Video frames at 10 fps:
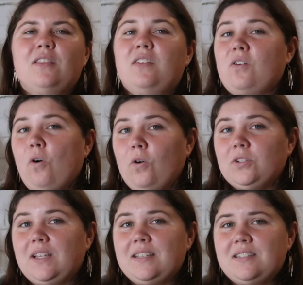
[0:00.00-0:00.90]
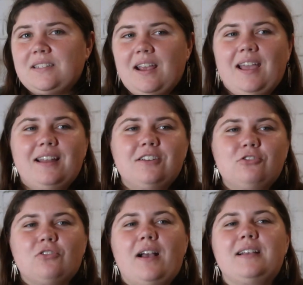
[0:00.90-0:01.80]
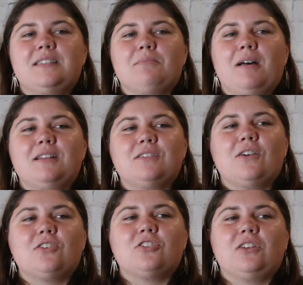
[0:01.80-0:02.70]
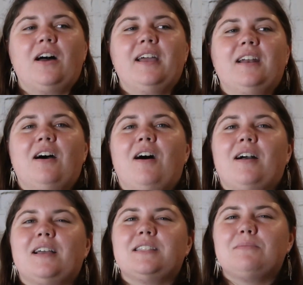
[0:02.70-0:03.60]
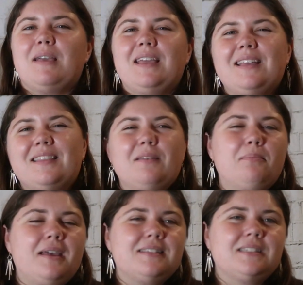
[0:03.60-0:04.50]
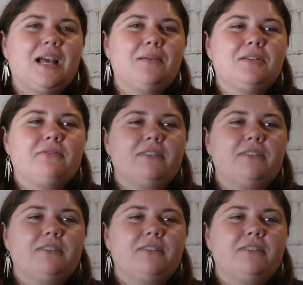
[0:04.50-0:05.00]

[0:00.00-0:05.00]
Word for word: The coldest and driest months are July and August, making the best time to